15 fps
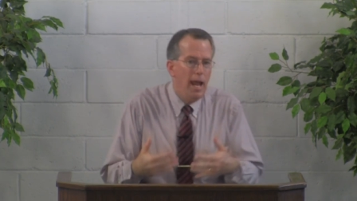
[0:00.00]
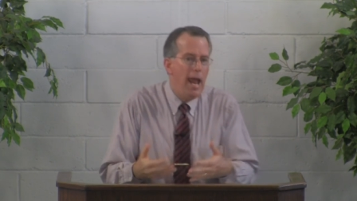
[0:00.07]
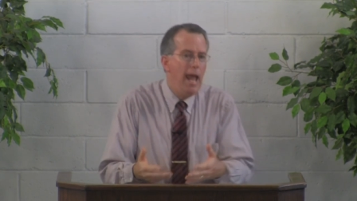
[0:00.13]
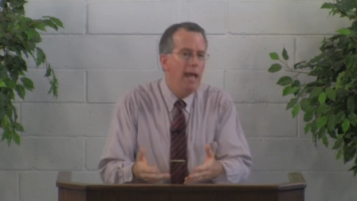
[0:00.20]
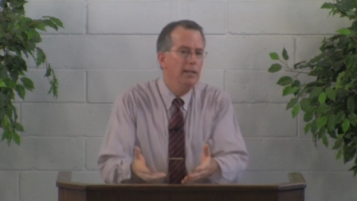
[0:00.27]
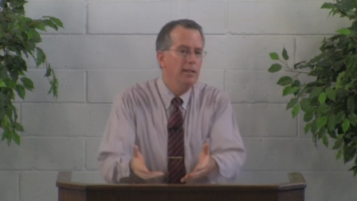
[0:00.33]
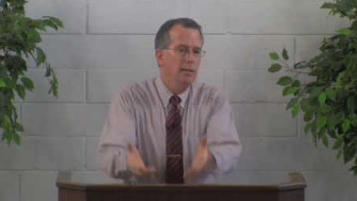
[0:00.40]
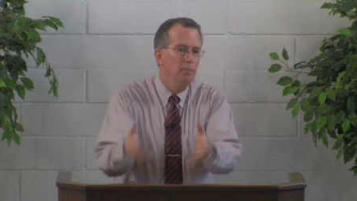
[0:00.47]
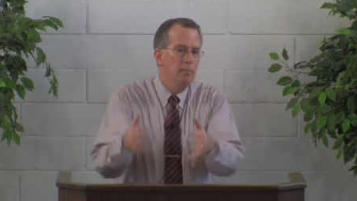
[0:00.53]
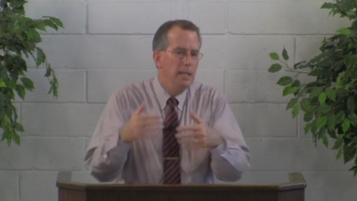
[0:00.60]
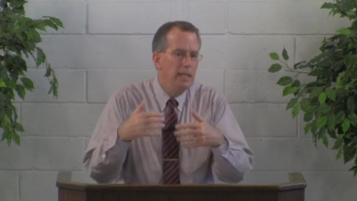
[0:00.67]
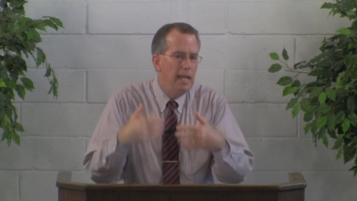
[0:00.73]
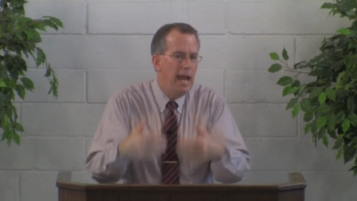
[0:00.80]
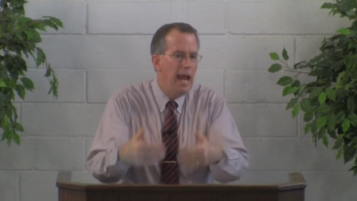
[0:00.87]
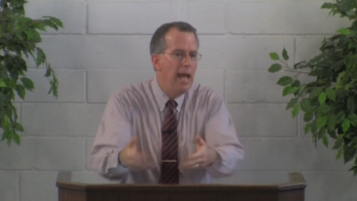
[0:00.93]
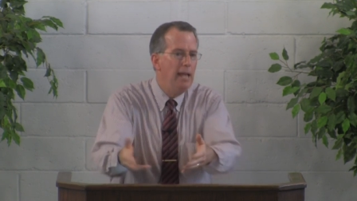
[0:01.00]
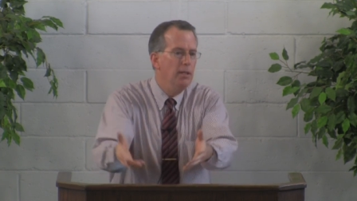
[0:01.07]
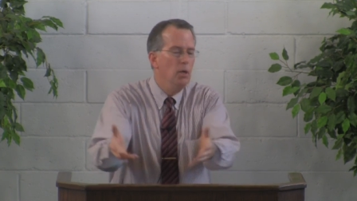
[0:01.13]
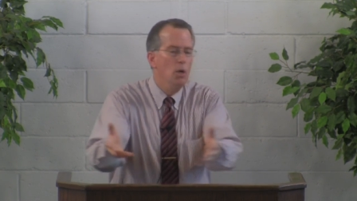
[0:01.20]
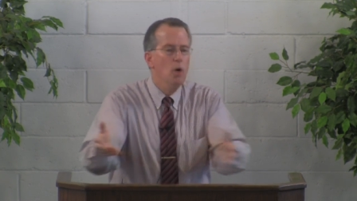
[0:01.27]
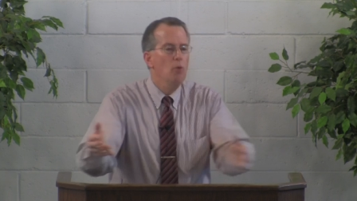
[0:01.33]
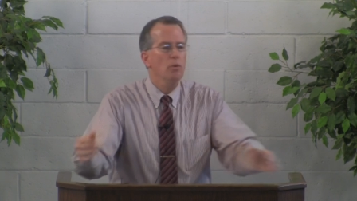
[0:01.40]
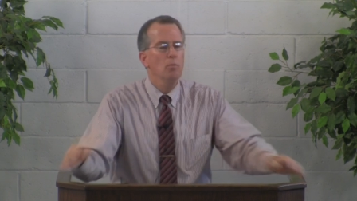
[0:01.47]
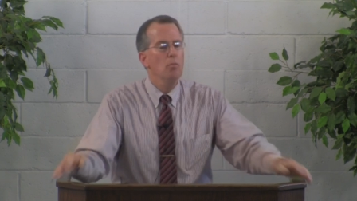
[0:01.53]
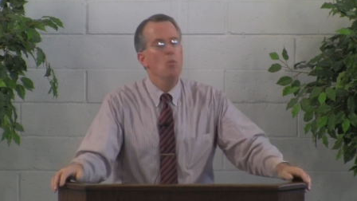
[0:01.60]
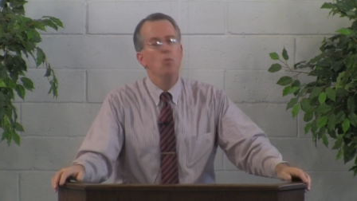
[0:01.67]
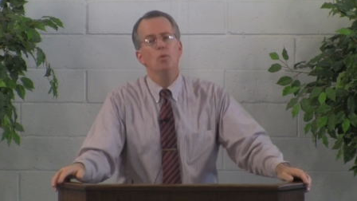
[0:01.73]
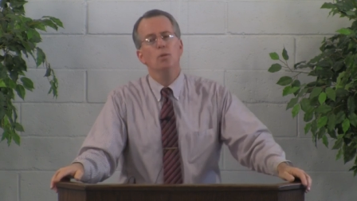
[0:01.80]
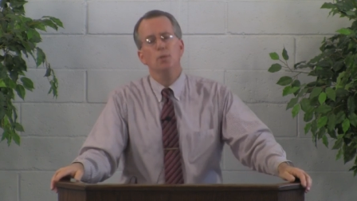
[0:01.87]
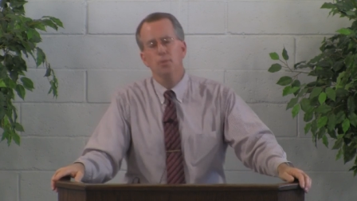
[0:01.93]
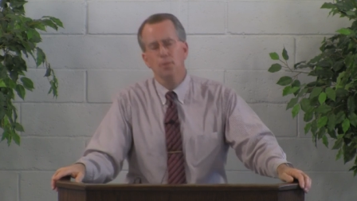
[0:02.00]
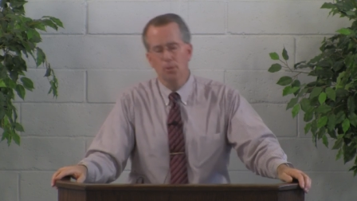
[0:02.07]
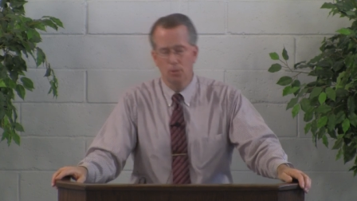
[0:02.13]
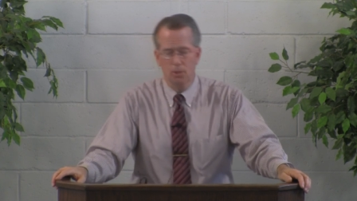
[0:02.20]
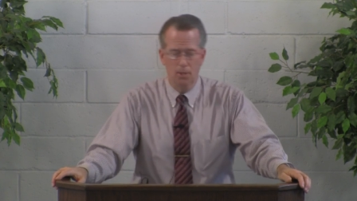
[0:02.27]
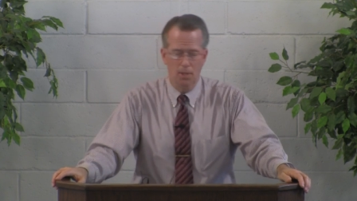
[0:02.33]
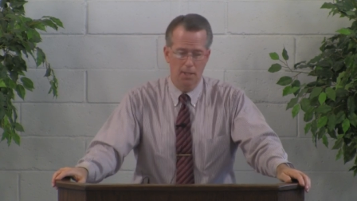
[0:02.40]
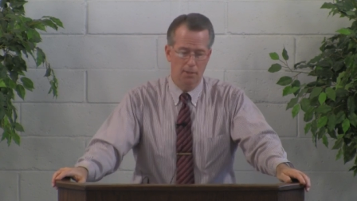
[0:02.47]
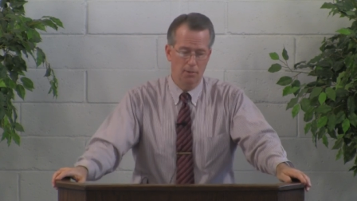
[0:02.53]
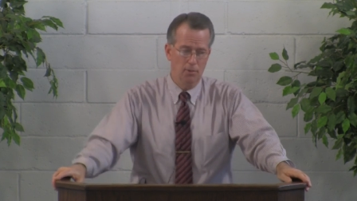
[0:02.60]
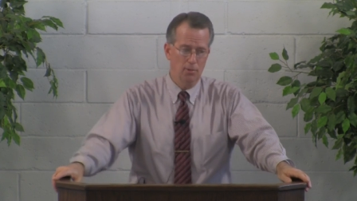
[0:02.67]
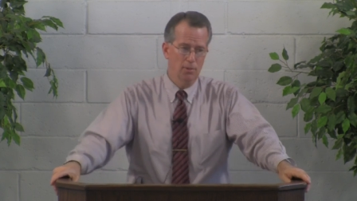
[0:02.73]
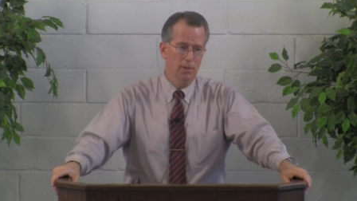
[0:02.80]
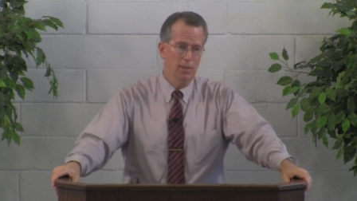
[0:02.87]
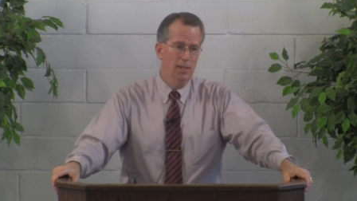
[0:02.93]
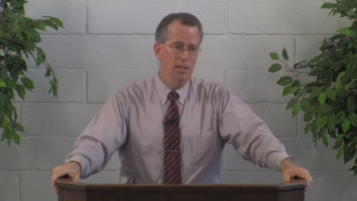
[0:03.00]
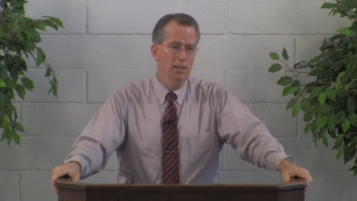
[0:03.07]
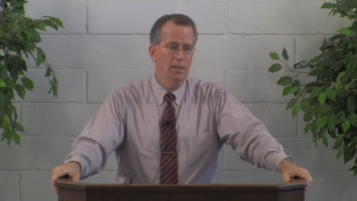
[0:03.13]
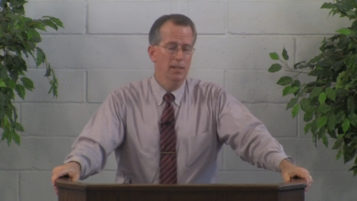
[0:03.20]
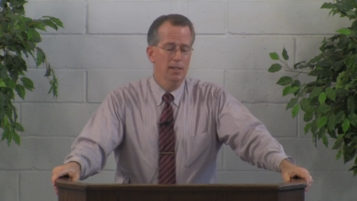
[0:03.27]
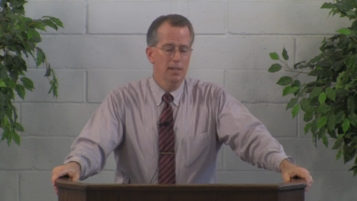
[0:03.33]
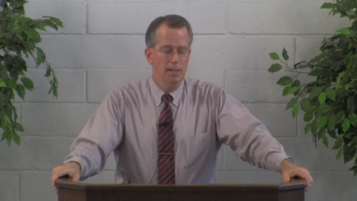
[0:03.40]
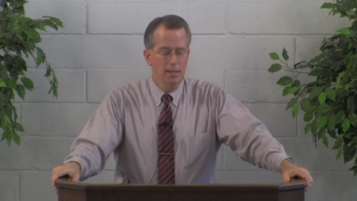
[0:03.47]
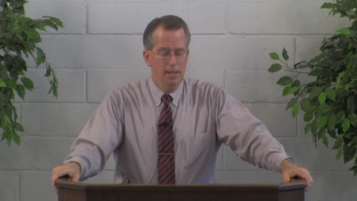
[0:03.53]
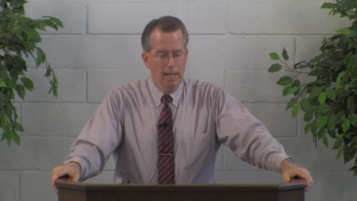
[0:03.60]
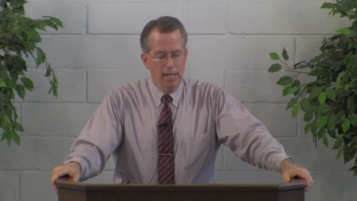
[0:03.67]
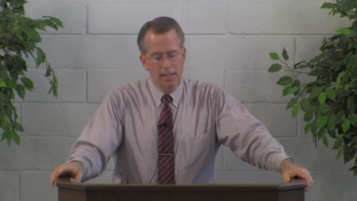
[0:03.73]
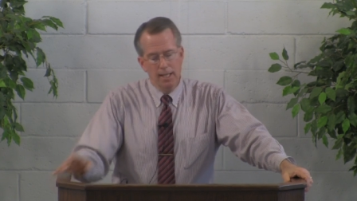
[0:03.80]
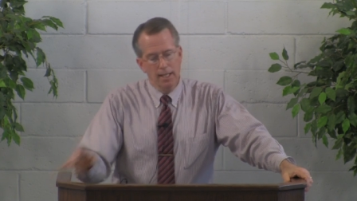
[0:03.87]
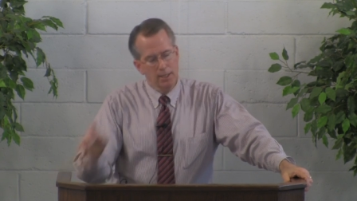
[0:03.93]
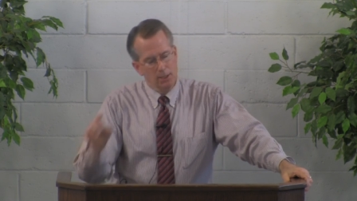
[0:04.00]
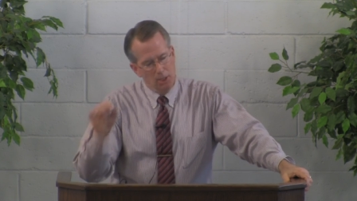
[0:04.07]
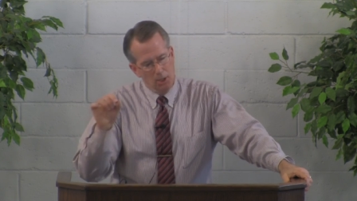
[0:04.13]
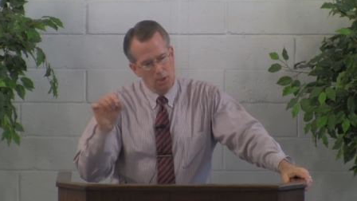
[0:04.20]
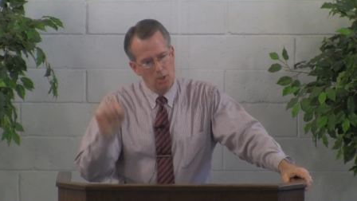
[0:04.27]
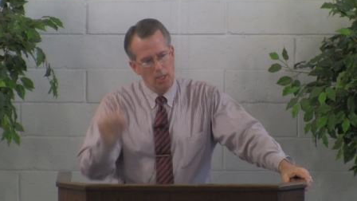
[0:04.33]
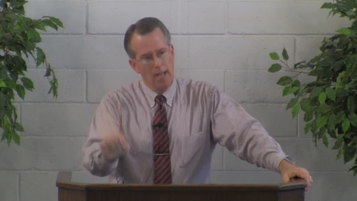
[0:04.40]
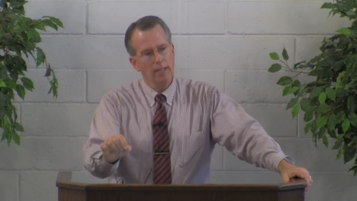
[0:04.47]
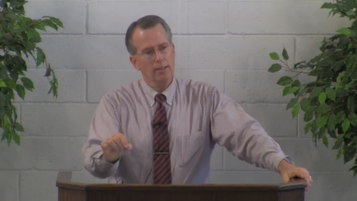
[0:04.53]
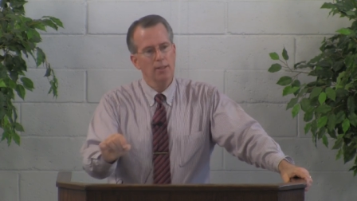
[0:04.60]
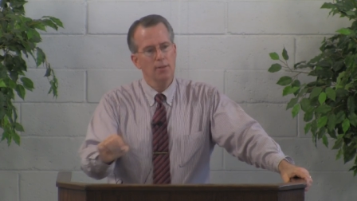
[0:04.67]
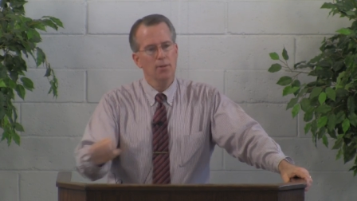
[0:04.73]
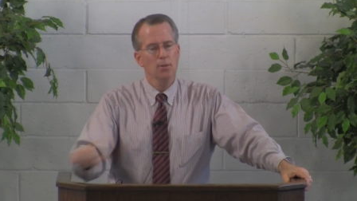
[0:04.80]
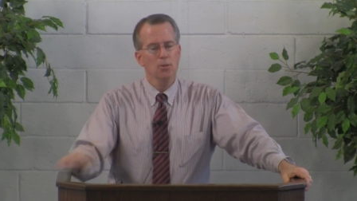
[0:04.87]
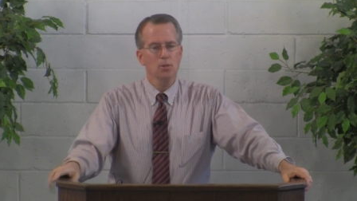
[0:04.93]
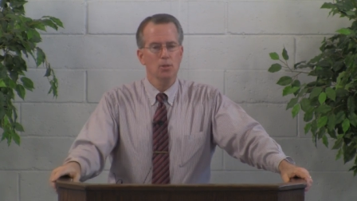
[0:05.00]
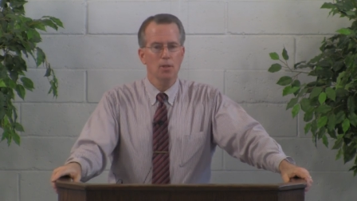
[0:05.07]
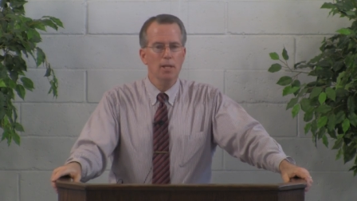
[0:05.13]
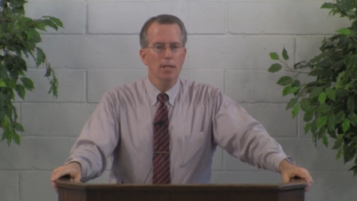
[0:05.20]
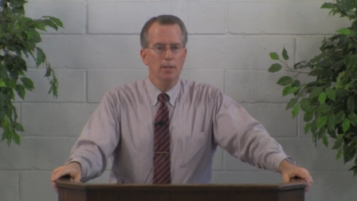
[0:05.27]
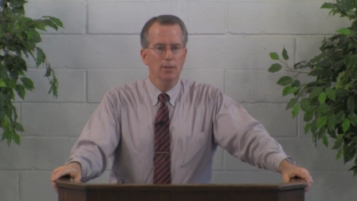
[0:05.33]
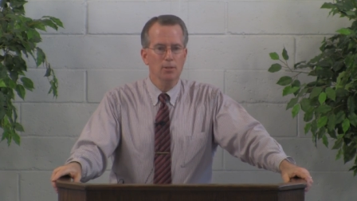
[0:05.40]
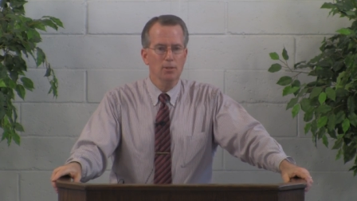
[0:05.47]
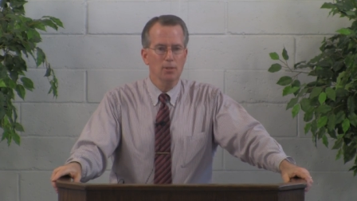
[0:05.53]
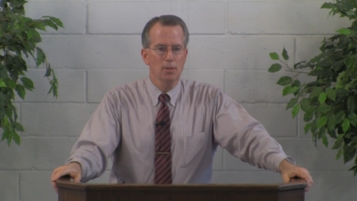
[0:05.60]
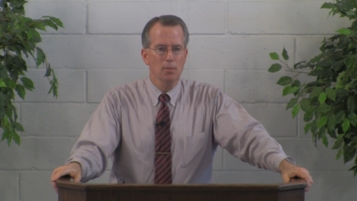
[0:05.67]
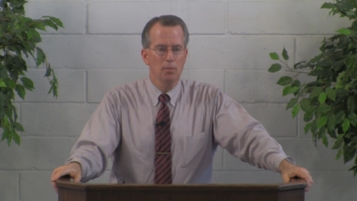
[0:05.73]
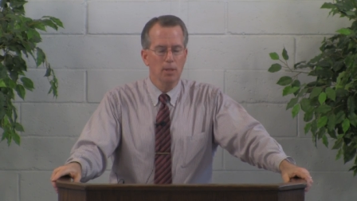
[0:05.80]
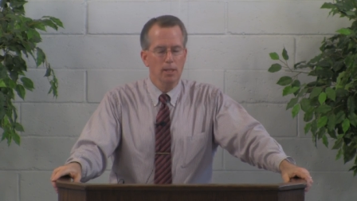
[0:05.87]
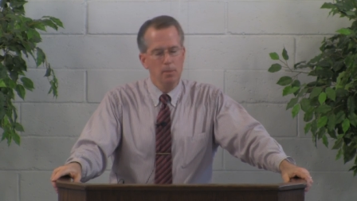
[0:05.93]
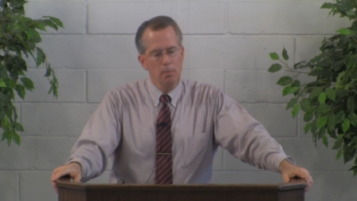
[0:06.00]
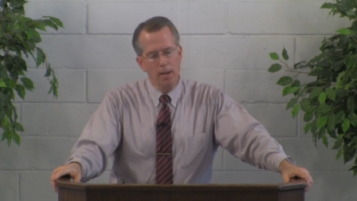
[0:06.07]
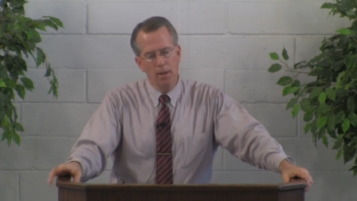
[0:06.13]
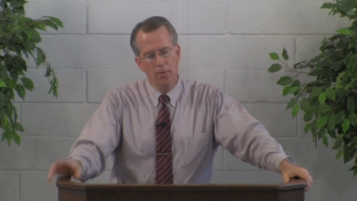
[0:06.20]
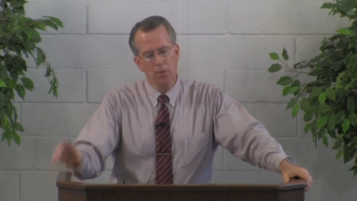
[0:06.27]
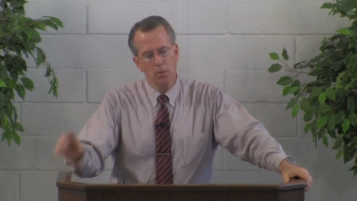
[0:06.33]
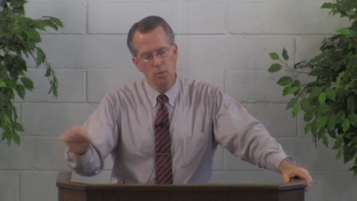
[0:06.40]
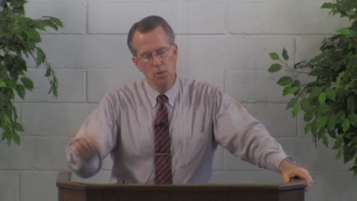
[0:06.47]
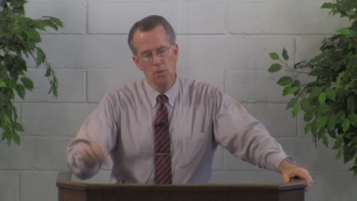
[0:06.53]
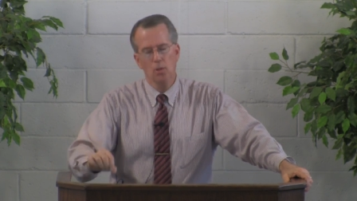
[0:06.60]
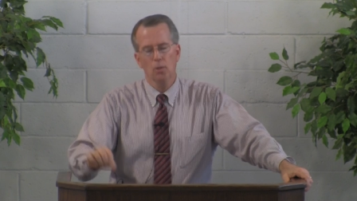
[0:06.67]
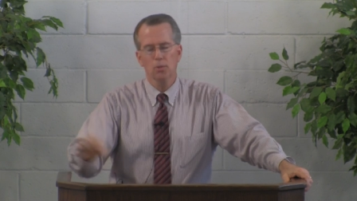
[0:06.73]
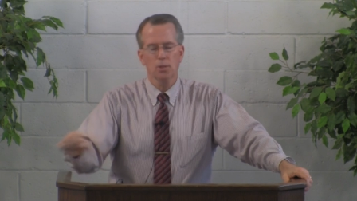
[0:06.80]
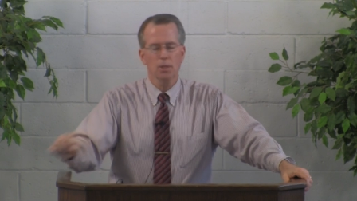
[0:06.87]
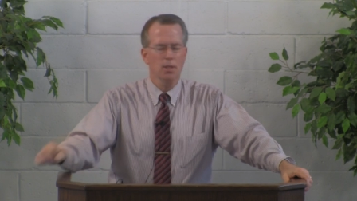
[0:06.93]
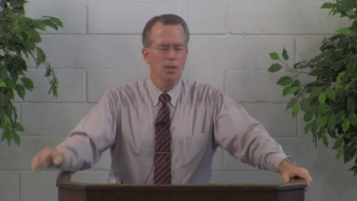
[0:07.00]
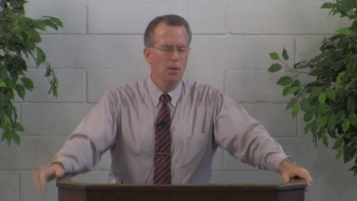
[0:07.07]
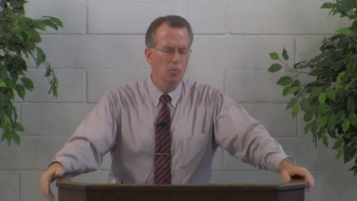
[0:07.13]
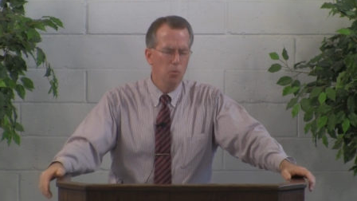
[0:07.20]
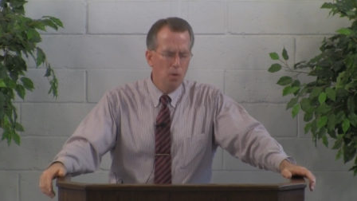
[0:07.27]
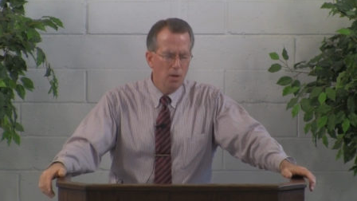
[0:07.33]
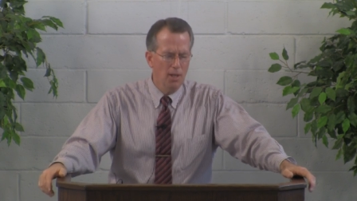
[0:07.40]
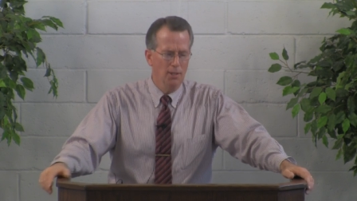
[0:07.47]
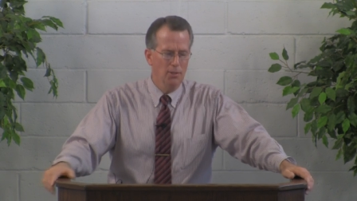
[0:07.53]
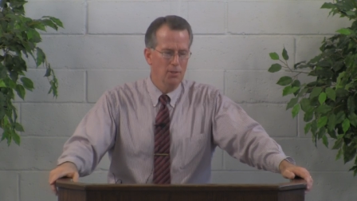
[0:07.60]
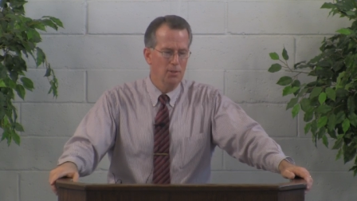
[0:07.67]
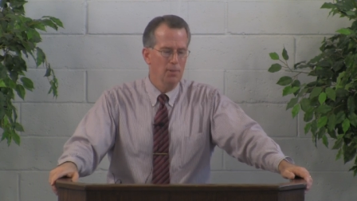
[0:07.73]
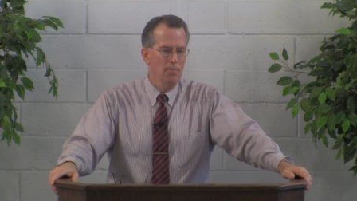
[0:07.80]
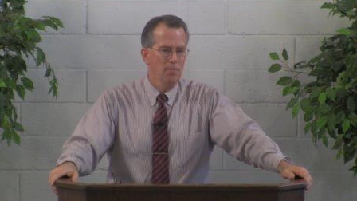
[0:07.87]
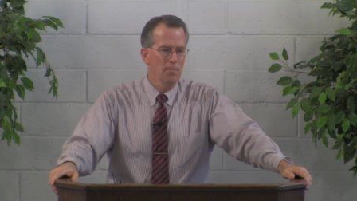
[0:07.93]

being handed over more to those things? And yet it's exactly those things that bring about the results that God wants.